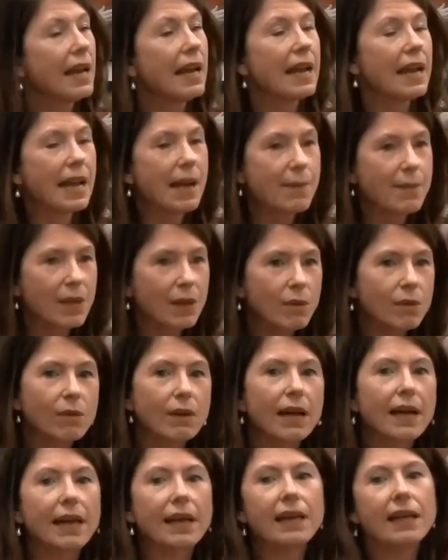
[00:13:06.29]

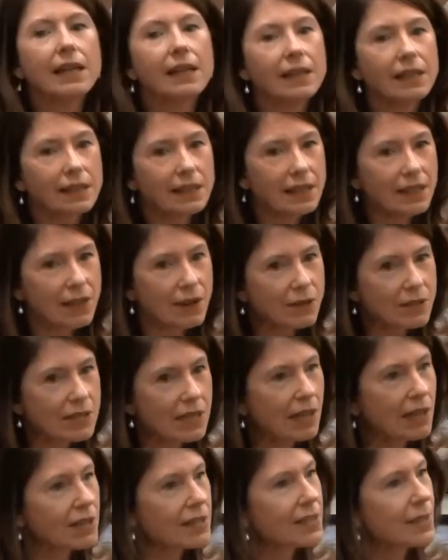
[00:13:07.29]
Hemingway, you know,
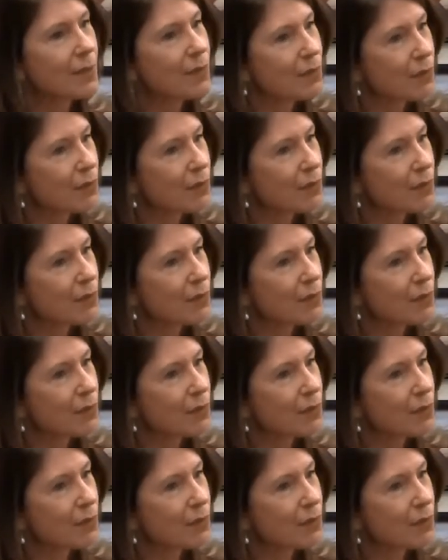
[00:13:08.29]
tells some